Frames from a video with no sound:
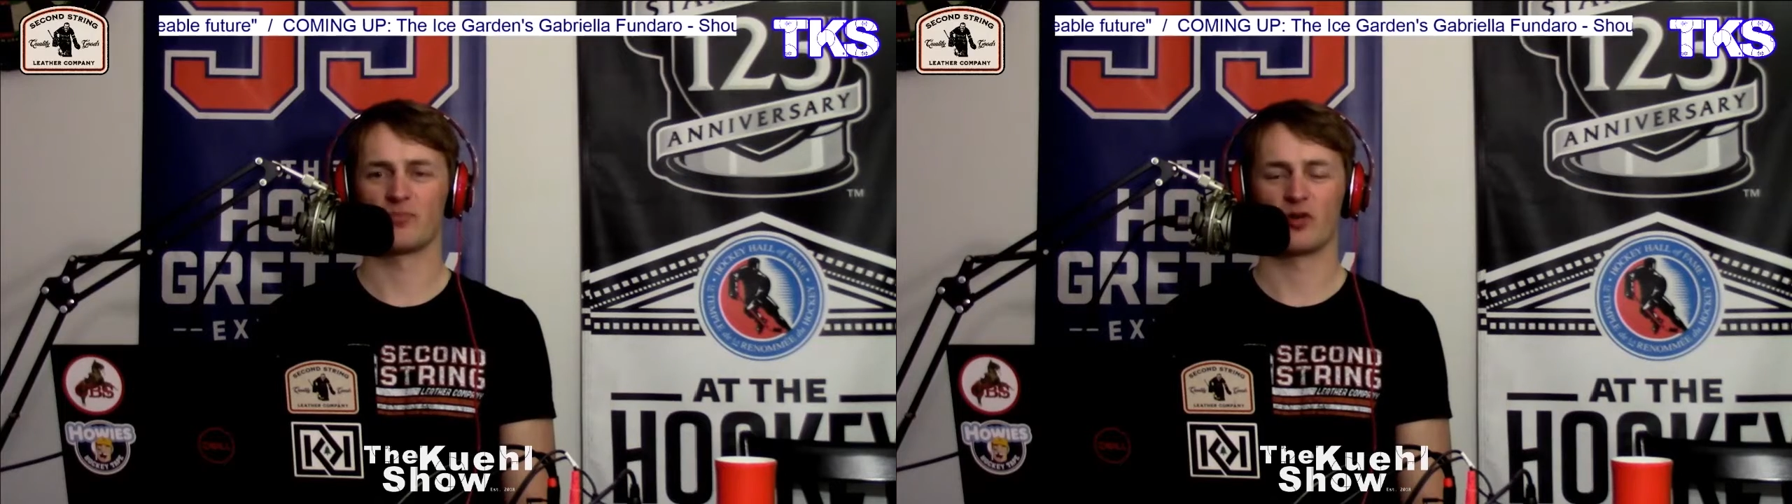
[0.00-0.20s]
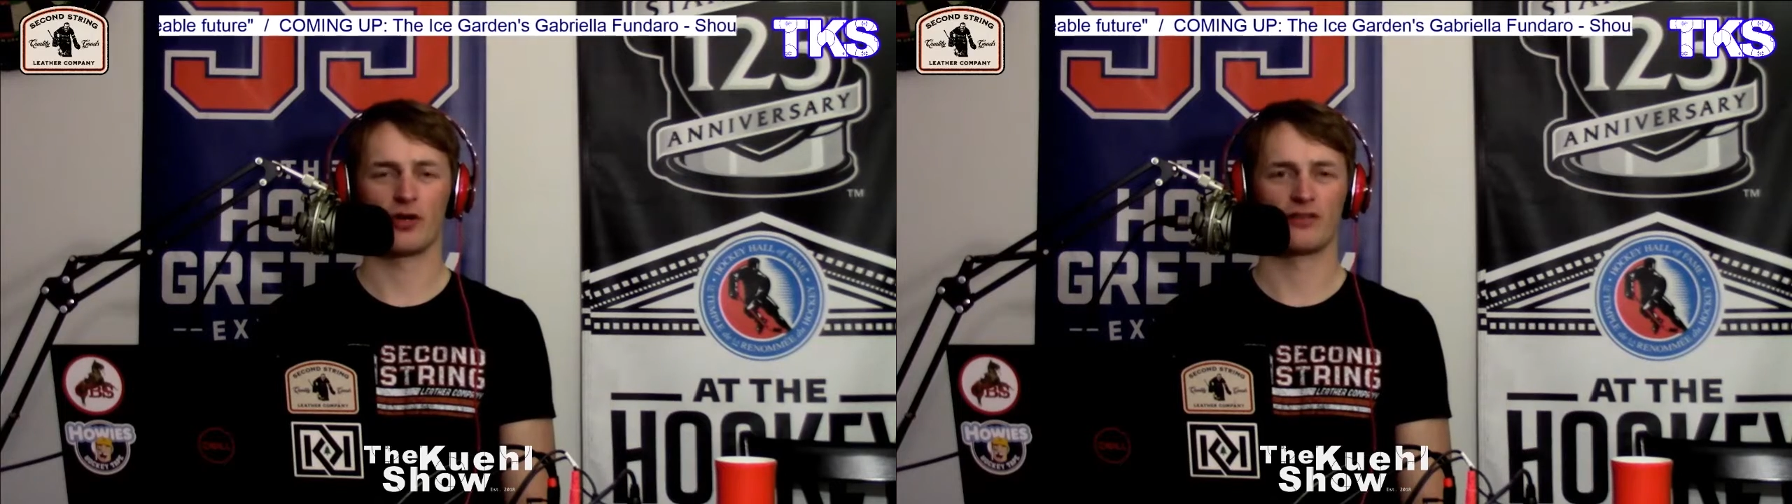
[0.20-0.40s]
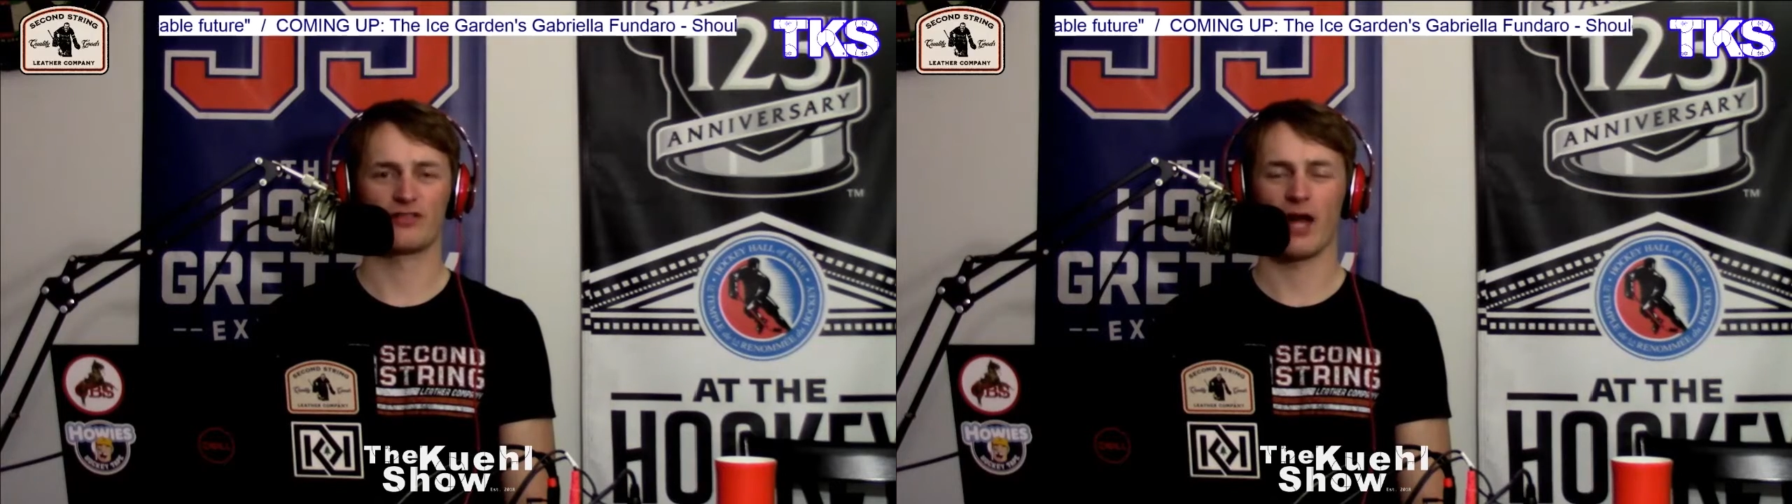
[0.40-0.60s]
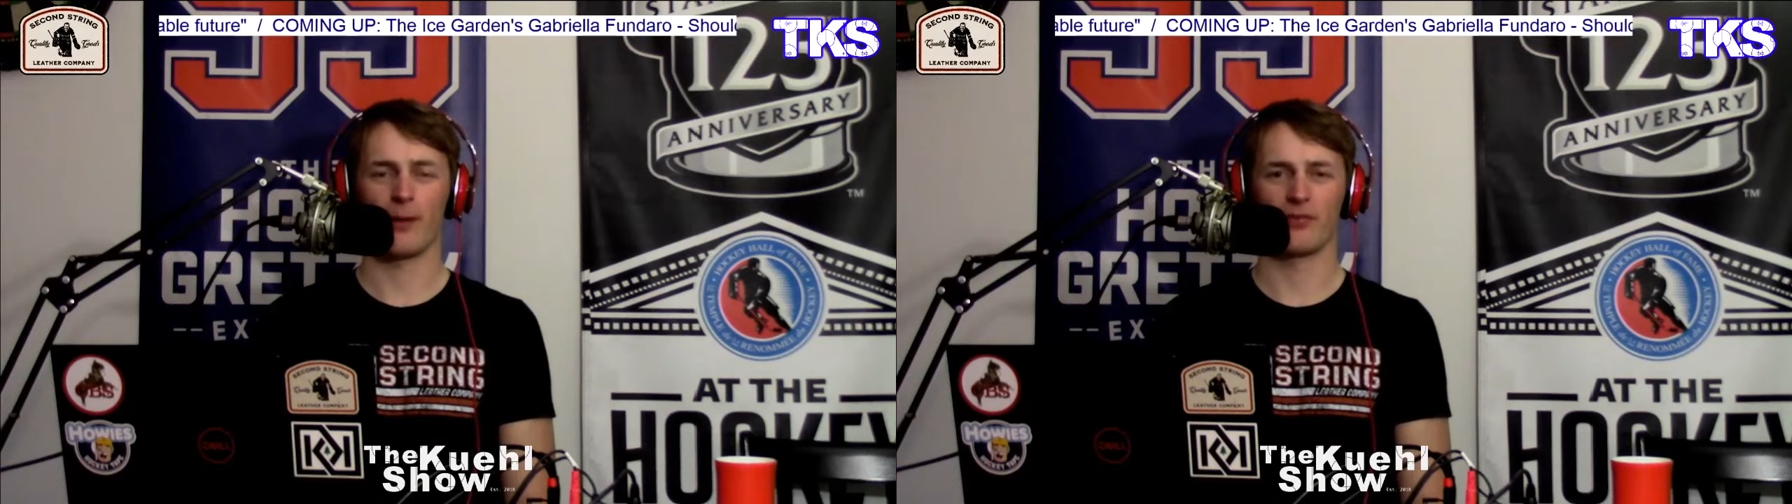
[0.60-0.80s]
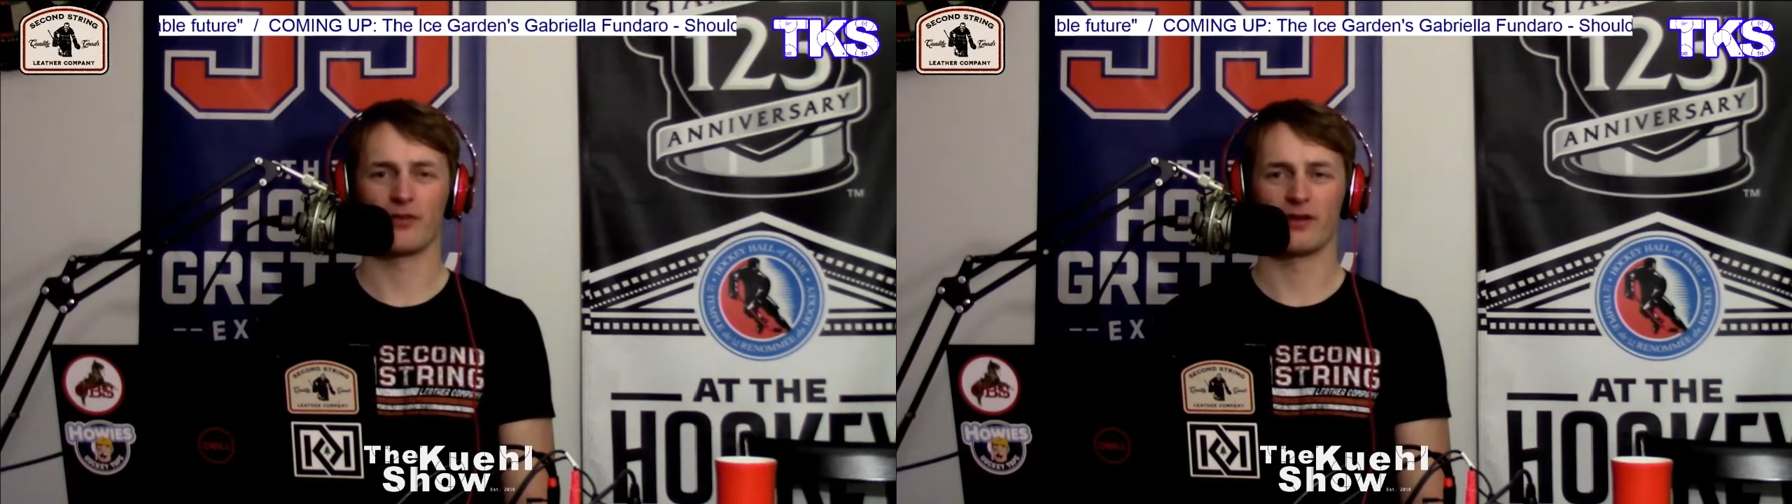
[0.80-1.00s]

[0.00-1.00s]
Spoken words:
couldn't stop the